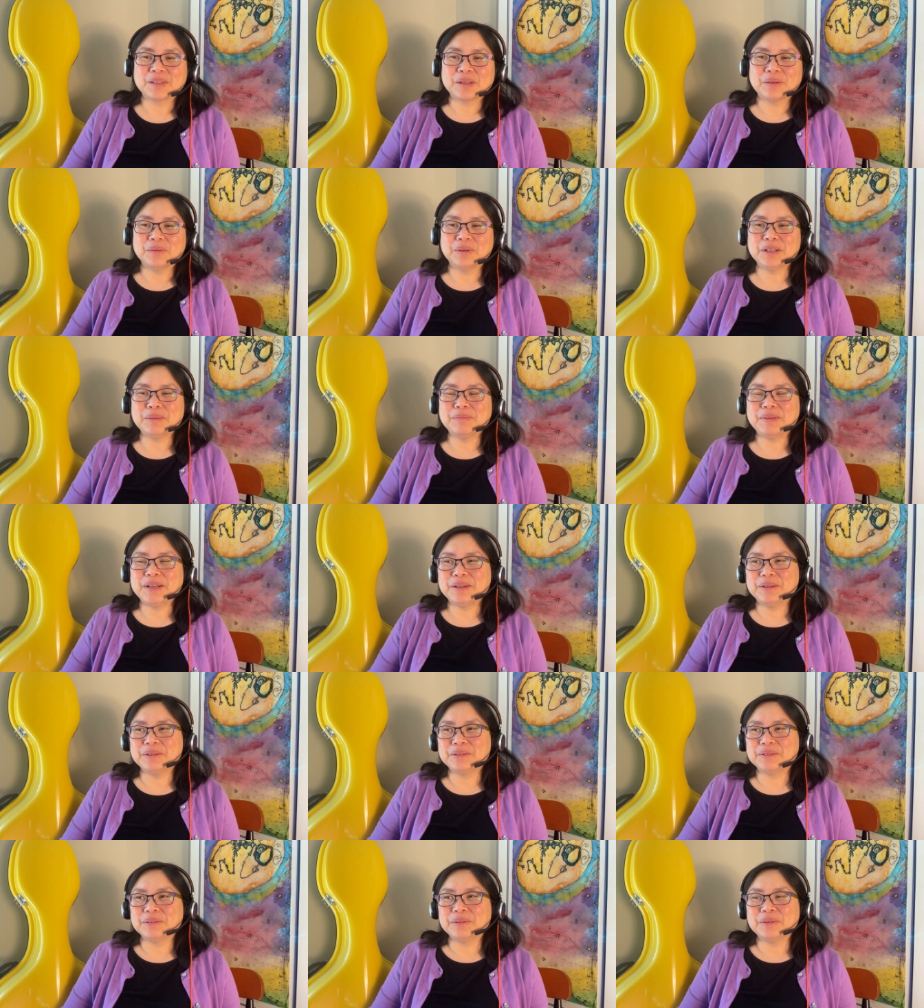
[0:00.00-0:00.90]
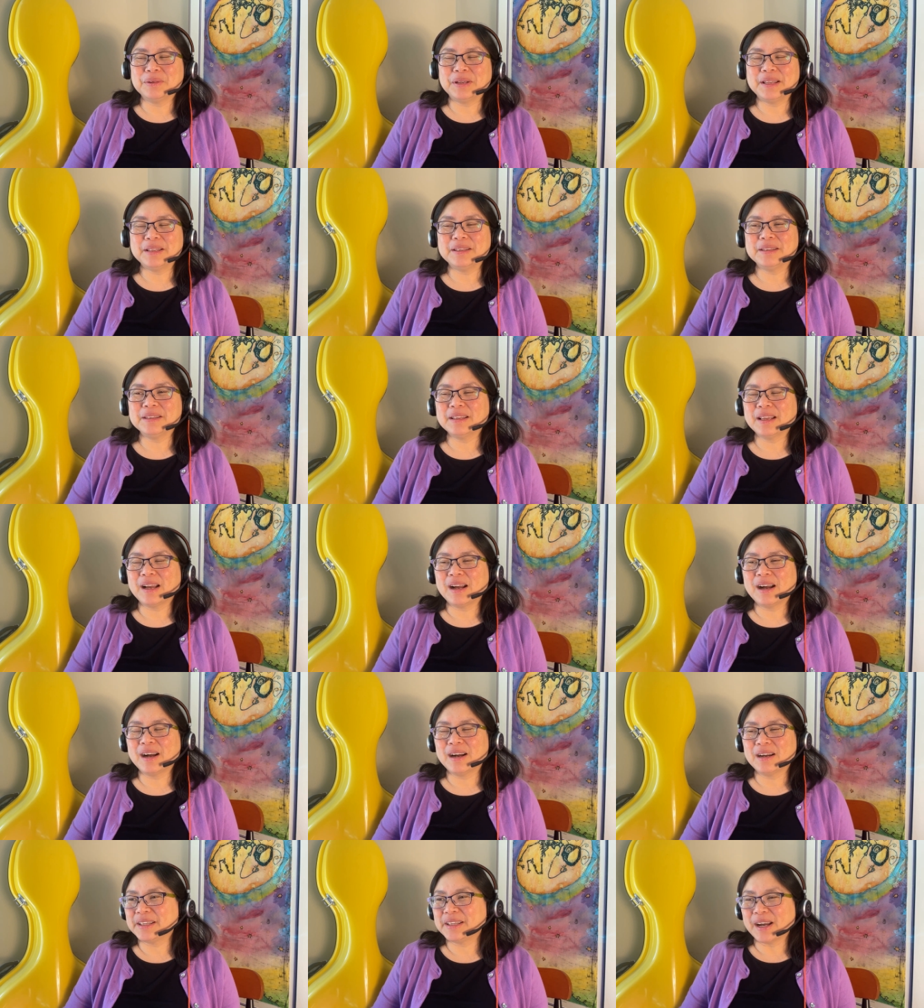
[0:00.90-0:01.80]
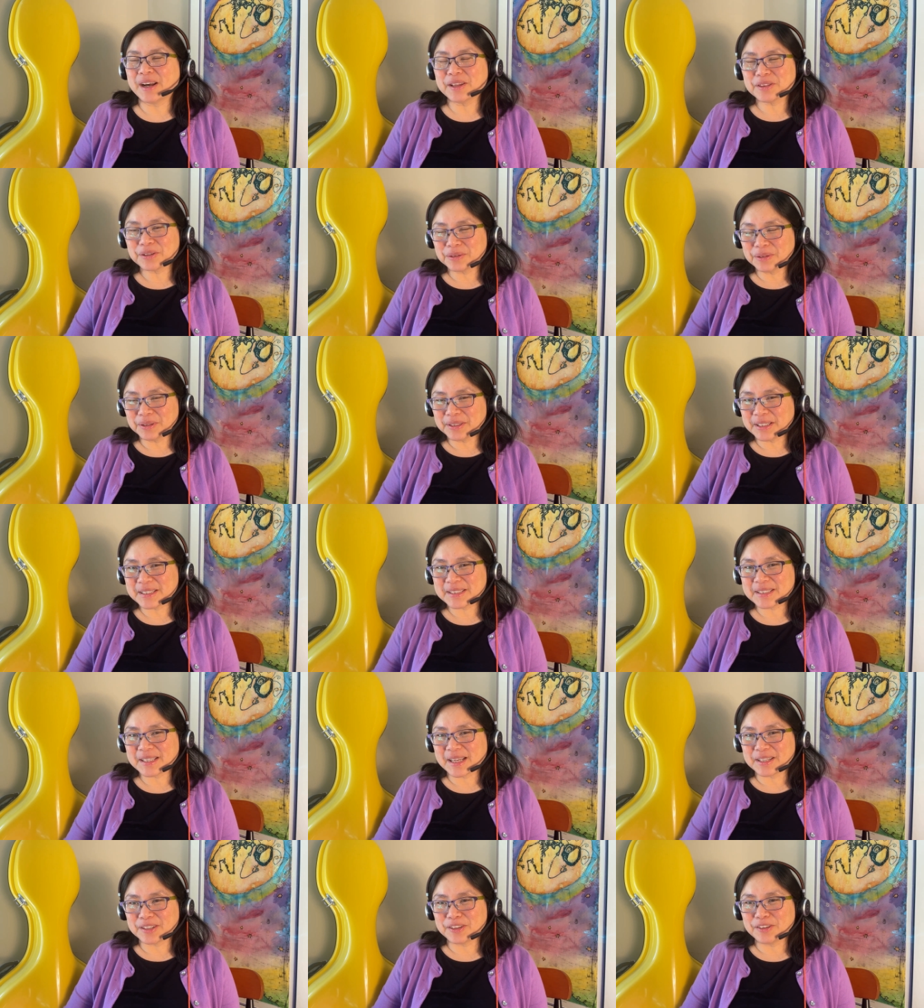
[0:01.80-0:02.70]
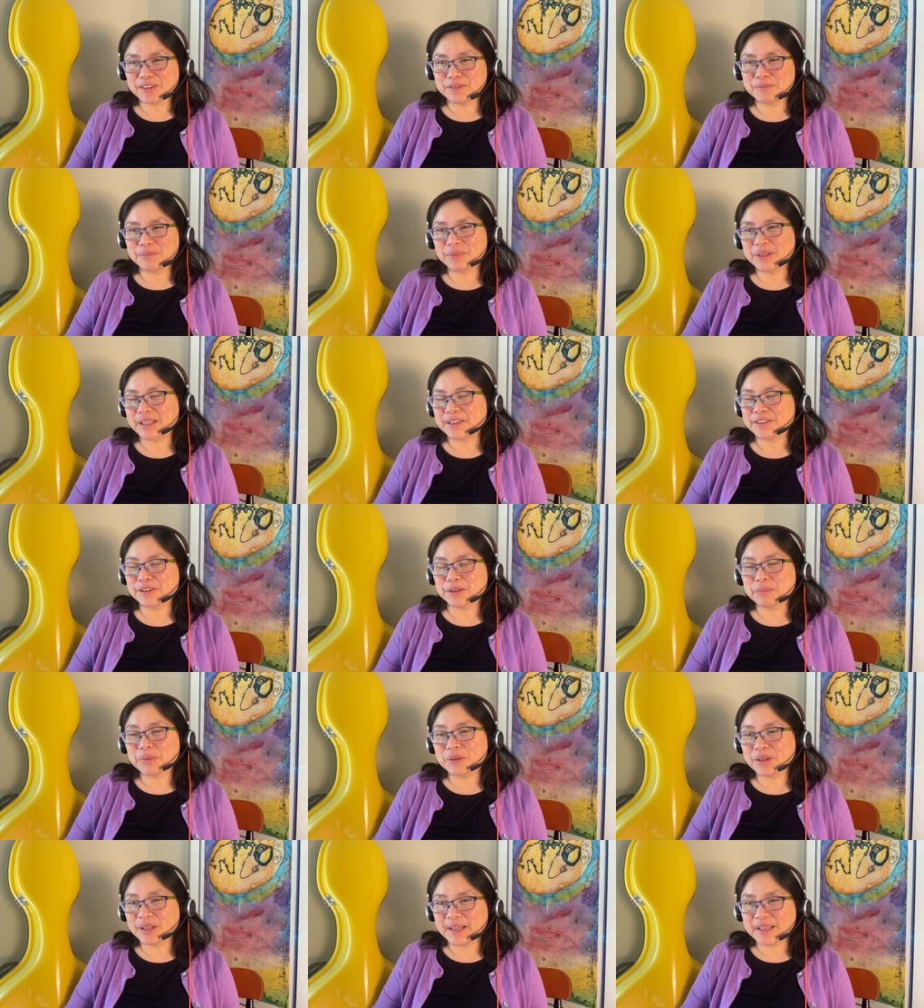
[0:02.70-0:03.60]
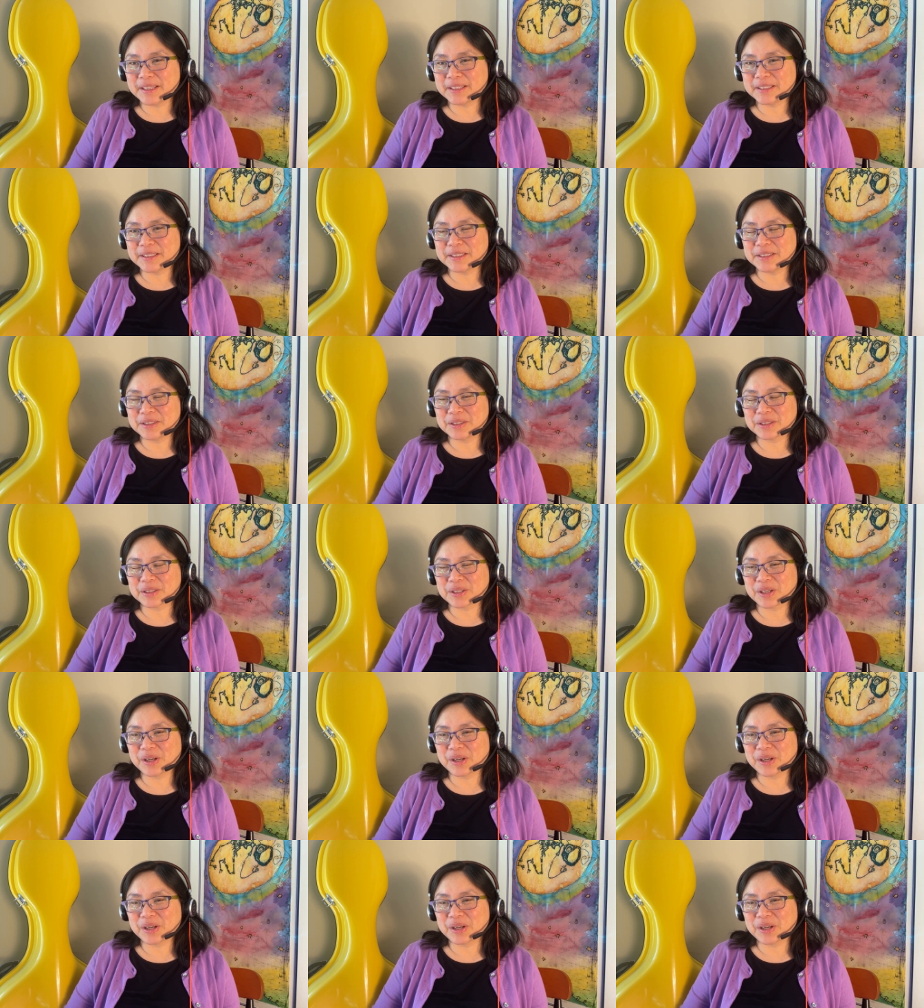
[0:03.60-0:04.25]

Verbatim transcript: What about in the other leagues that you've either played in or